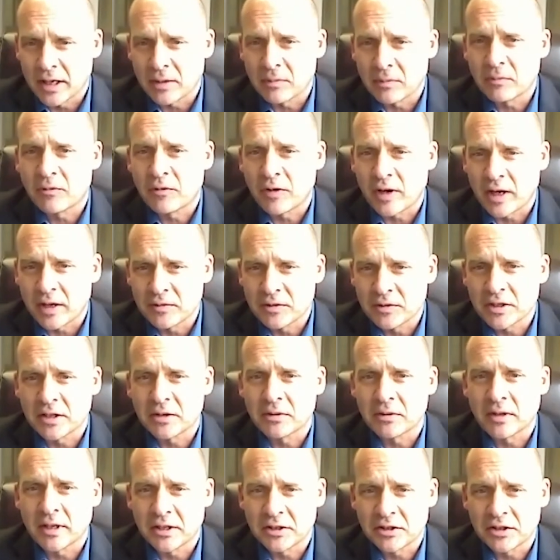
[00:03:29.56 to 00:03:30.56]
5
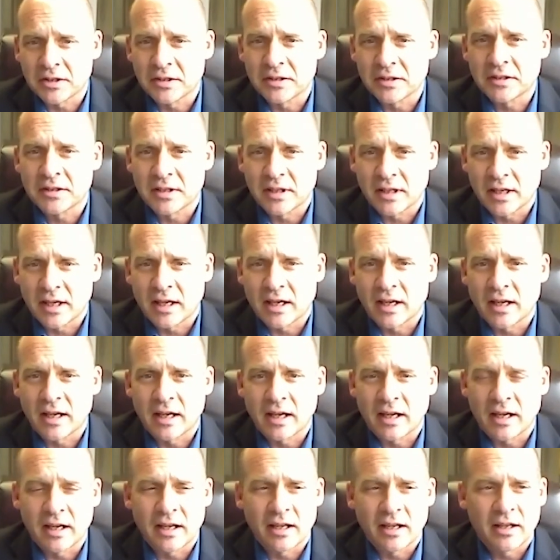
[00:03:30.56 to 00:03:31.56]
generations.
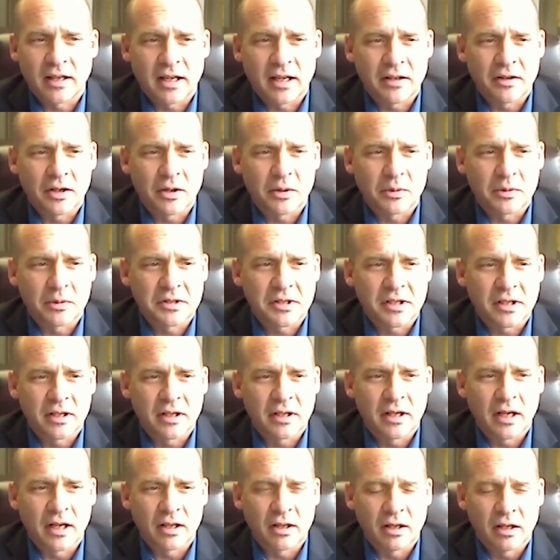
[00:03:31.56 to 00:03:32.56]
And there was a
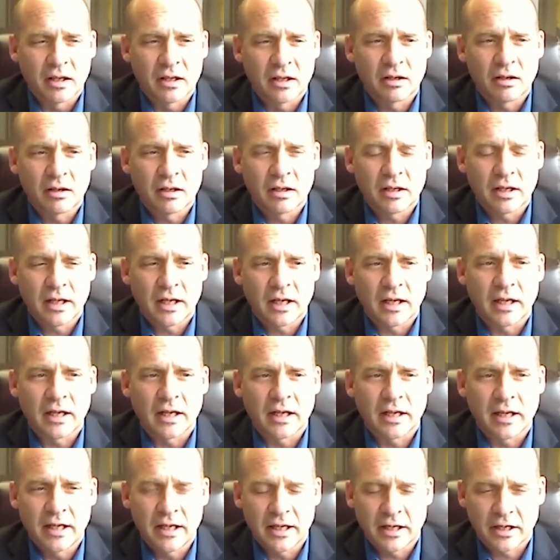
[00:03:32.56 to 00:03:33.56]
little
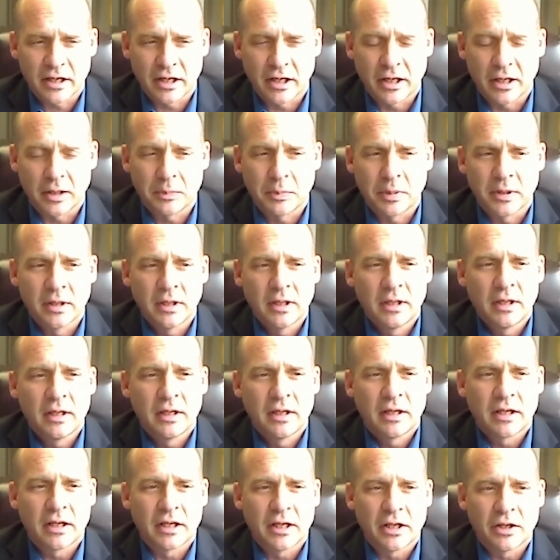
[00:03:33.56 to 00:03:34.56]
hiccup
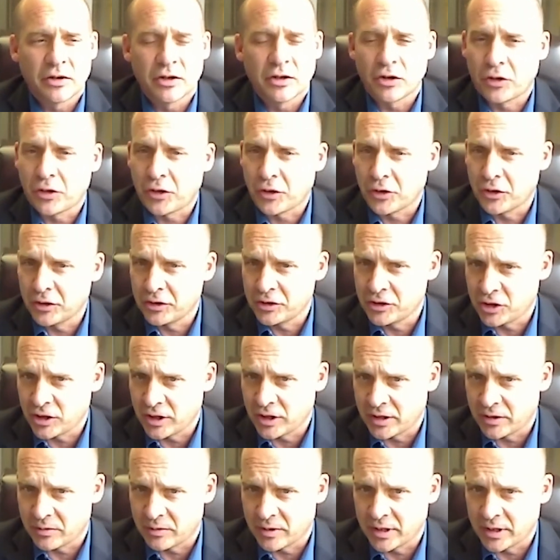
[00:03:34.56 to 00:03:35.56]
in the 3rd
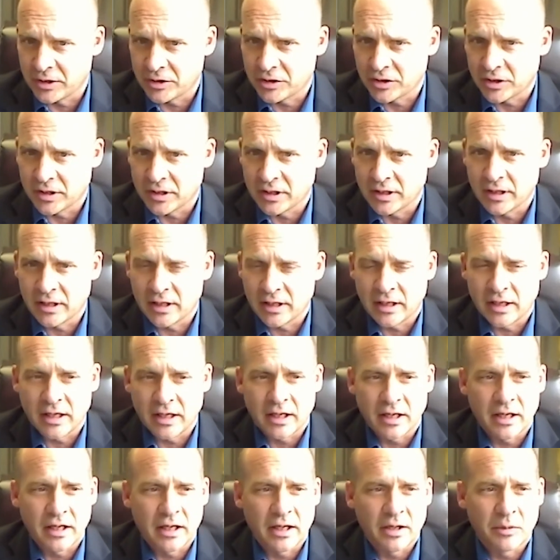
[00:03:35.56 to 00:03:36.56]
generation.
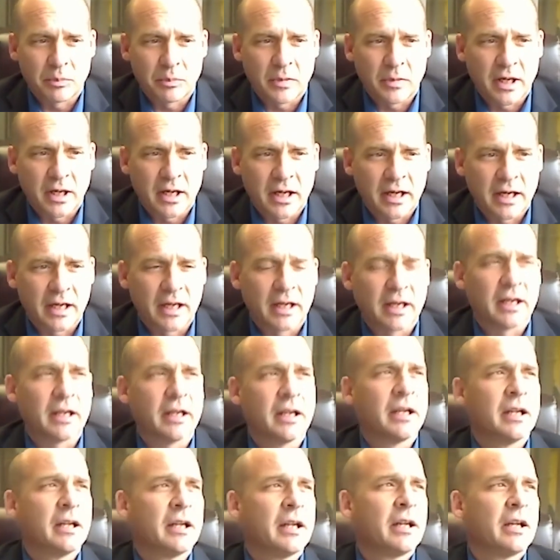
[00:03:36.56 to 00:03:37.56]
My
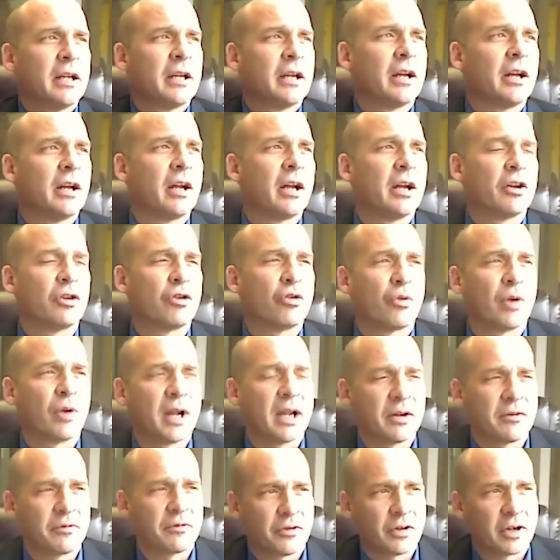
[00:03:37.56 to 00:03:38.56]

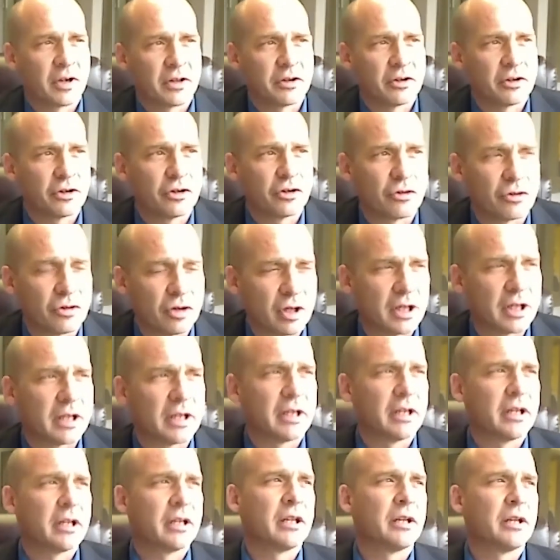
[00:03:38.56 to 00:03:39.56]
grandfather,
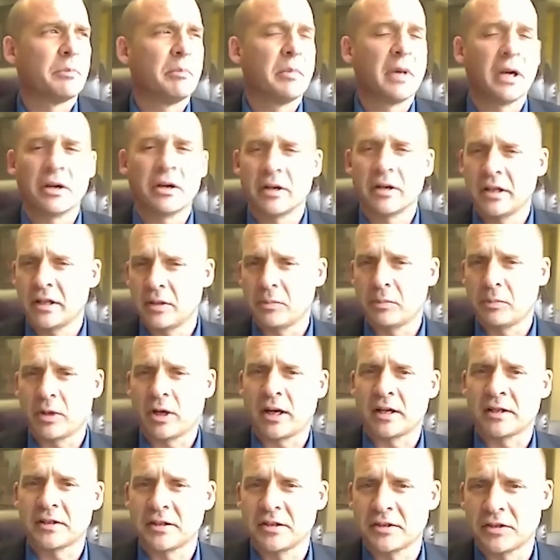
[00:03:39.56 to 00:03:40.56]
Grund, married the
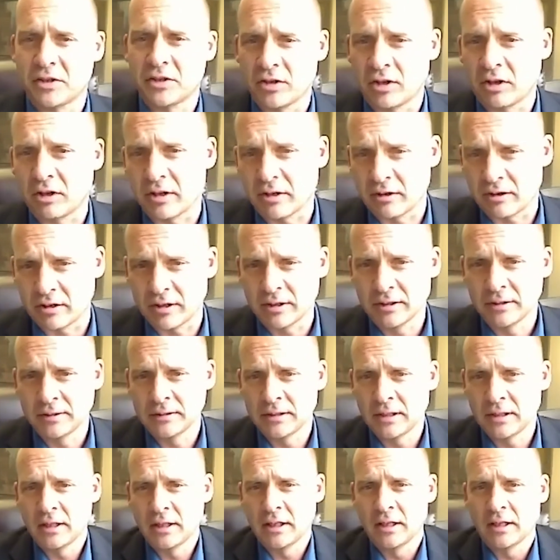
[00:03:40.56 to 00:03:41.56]
boss's daughter,
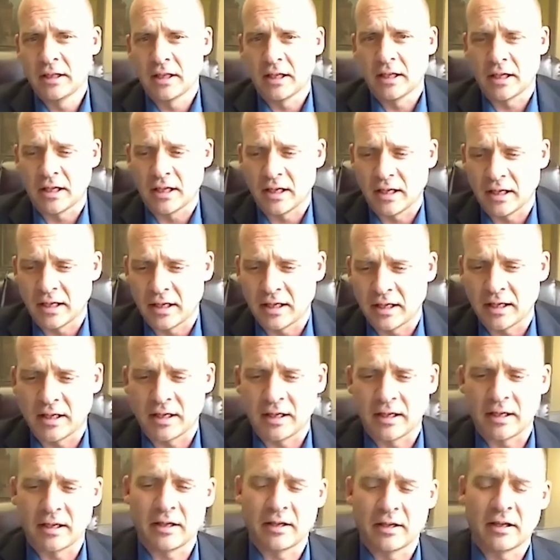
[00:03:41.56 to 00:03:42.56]

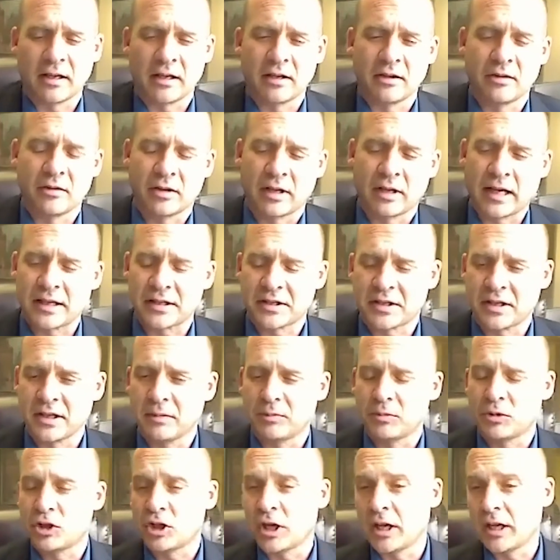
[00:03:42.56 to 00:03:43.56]
and last
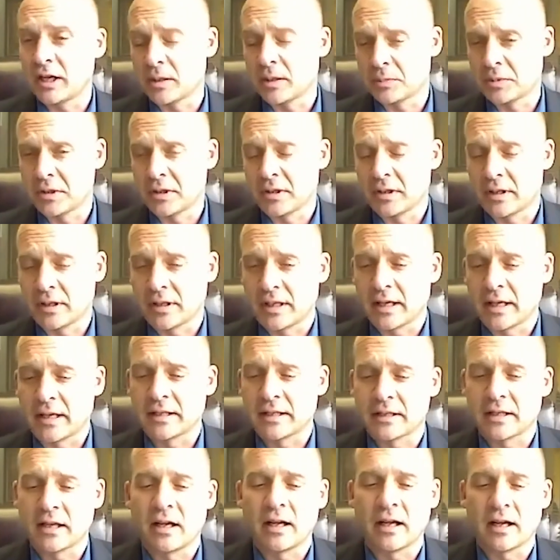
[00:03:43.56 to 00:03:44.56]
name Jacobson at that
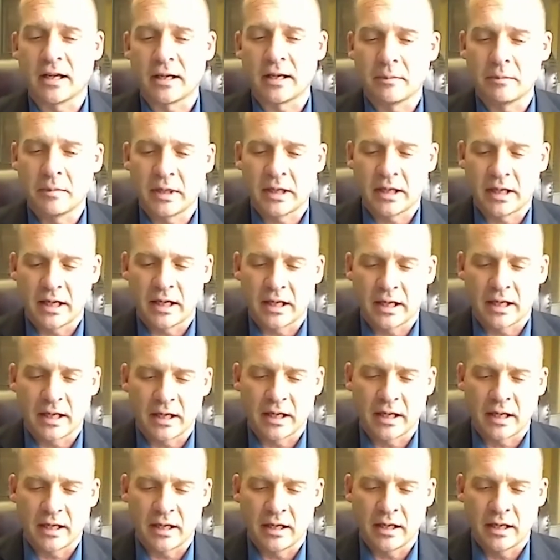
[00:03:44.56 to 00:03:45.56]
time.
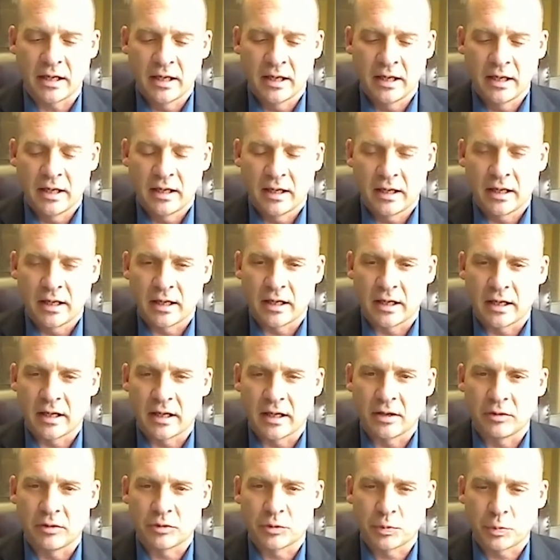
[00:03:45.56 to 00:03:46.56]
And
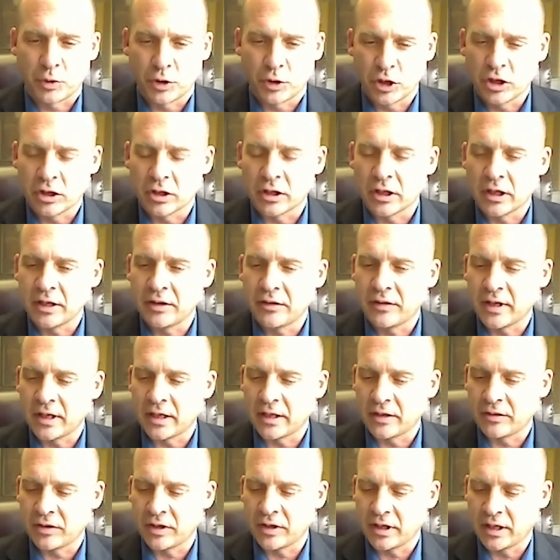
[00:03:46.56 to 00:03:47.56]
it was pretty good
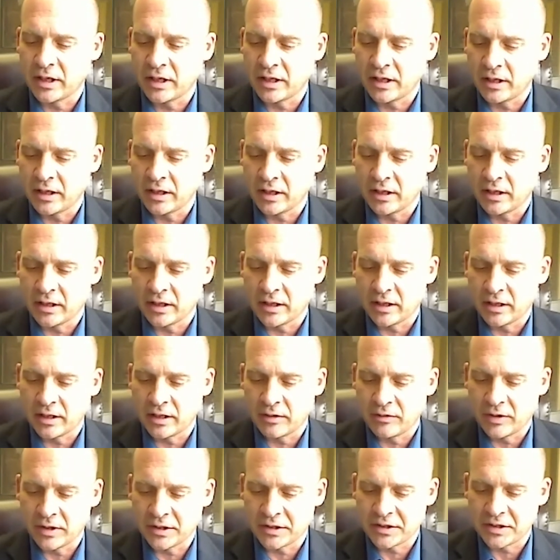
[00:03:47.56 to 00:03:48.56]
that the
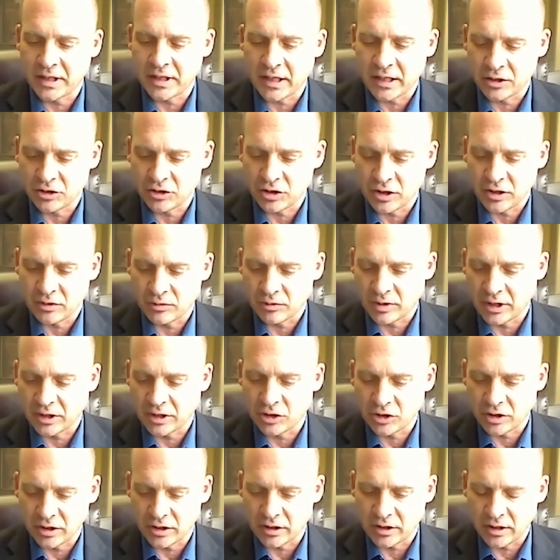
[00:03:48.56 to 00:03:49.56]
2nd
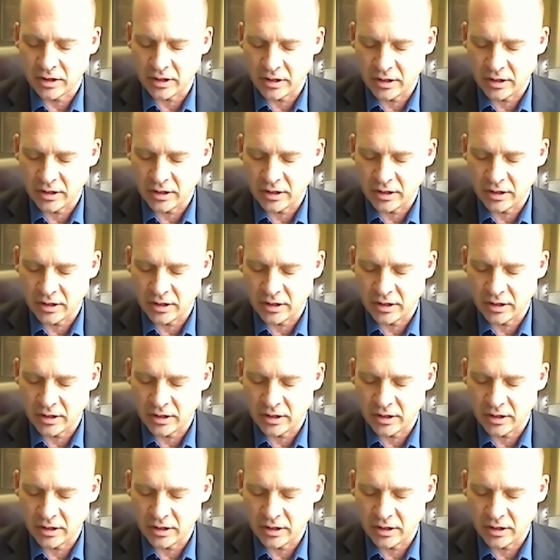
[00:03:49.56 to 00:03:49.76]
generation,